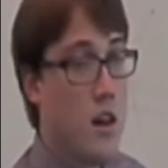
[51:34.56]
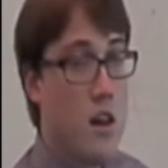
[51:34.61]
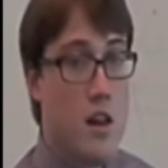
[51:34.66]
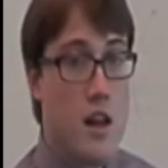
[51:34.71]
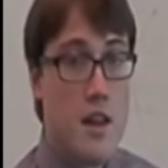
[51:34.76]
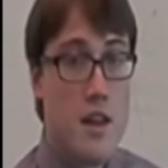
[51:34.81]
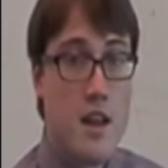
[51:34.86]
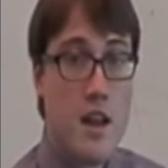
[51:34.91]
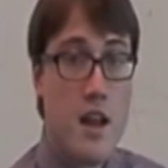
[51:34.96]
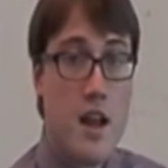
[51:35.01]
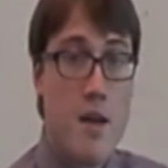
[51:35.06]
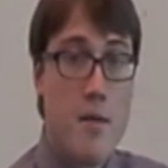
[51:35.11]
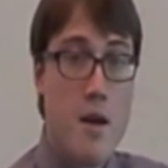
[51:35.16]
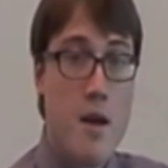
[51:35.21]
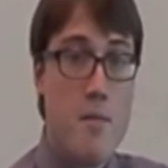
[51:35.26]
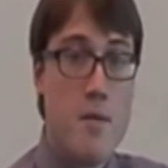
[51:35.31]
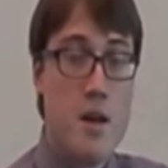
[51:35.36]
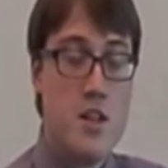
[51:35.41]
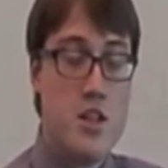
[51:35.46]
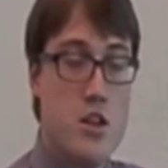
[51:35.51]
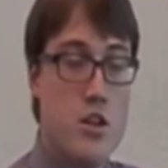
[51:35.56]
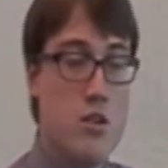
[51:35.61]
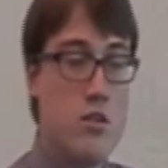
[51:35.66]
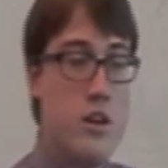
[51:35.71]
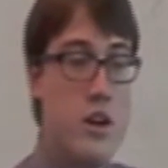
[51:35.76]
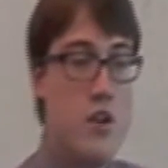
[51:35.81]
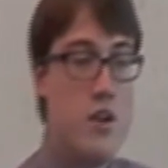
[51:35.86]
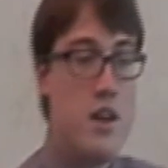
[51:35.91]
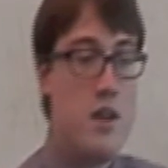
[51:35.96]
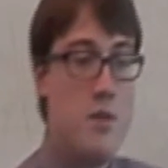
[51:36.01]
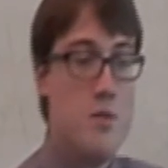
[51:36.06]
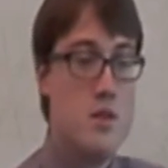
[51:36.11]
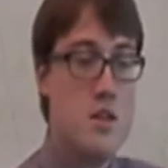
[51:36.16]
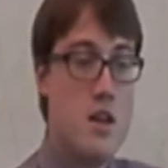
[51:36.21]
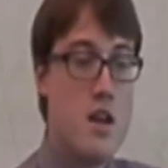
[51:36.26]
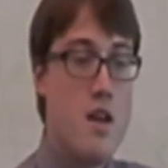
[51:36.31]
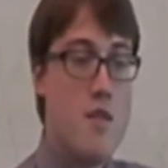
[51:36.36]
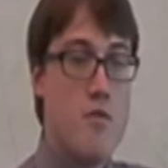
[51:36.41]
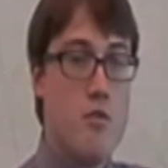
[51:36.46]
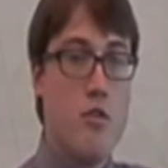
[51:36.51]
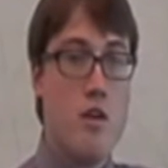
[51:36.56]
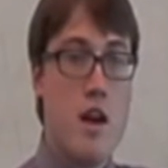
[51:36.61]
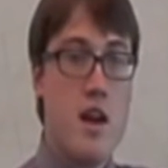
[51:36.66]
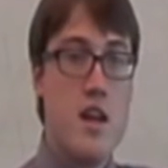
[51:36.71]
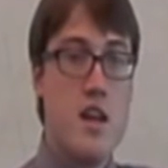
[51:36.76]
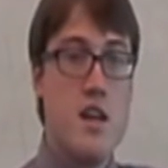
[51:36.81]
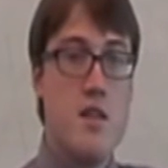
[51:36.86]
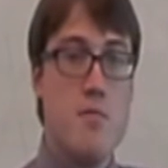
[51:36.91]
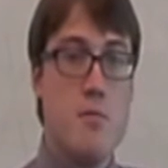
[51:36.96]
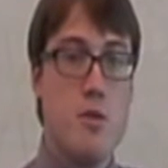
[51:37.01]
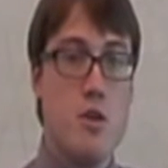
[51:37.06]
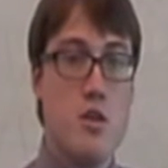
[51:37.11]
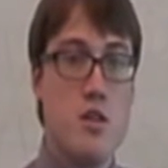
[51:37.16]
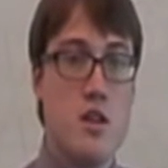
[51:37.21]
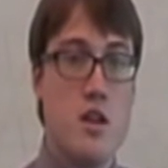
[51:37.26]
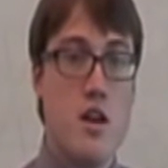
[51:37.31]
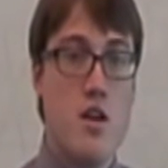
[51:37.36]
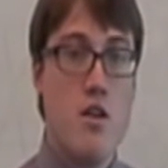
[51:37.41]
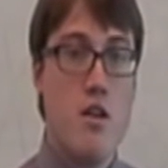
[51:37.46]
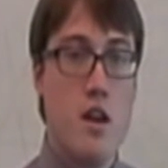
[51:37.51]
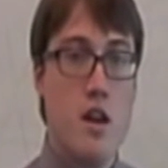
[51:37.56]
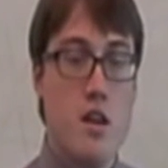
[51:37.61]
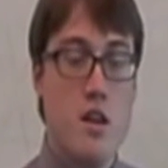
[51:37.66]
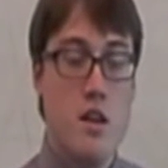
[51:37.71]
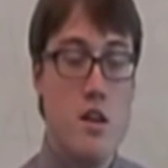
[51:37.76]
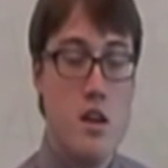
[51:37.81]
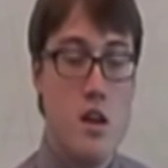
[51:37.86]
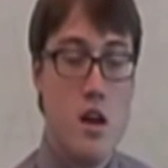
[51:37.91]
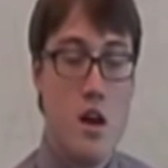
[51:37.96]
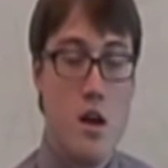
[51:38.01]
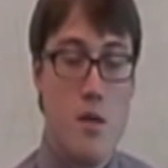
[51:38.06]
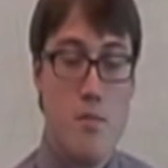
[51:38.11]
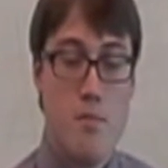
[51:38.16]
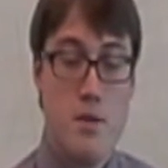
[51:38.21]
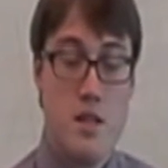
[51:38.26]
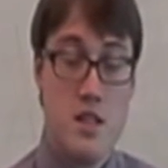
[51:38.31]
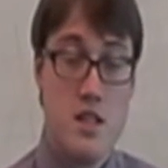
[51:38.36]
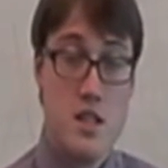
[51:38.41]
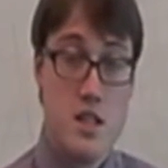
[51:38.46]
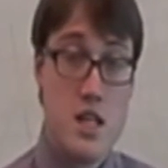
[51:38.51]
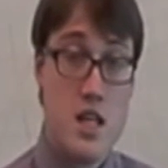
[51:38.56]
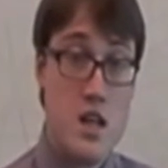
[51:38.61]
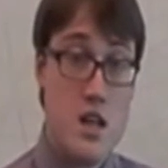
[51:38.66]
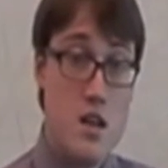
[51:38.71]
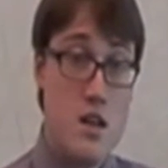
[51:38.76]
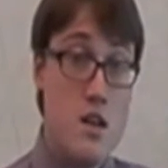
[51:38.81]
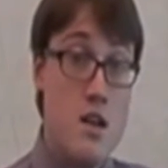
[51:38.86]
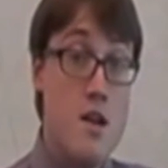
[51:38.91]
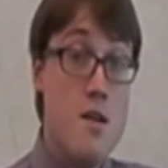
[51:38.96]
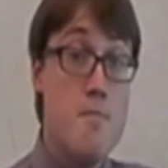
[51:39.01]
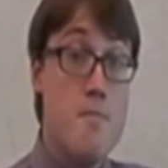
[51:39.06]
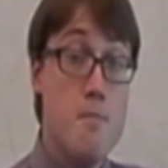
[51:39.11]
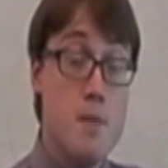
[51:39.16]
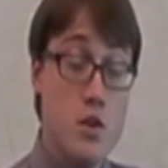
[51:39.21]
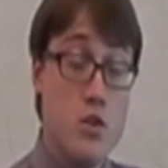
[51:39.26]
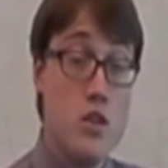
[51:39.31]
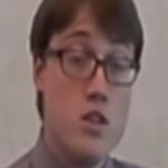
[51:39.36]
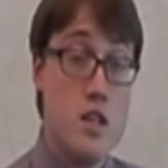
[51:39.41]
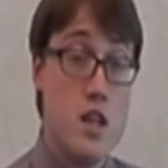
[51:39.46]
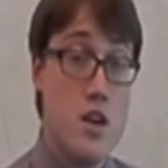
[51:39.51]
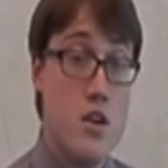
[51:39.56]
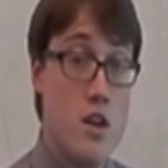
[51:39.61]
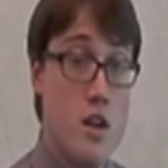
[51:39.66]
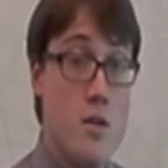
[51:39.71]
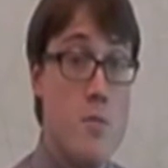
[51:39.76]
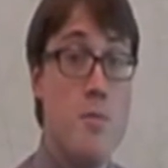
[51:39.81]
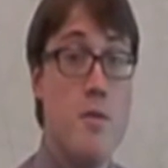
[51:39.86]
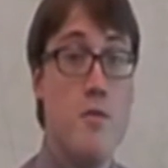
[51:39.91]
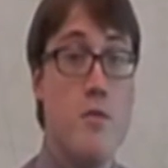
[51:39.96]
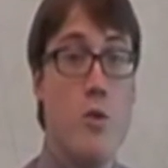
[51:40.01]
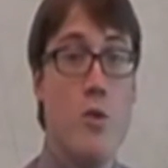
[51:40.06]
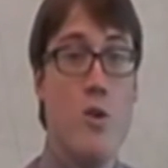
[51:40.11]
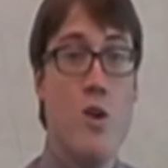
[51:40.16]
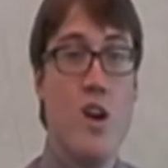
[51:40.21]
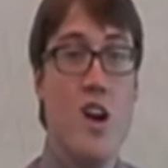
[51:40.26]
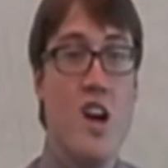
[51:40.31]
I think I mentioned earlier he was a Varangian mercenary in the Byzantine military before.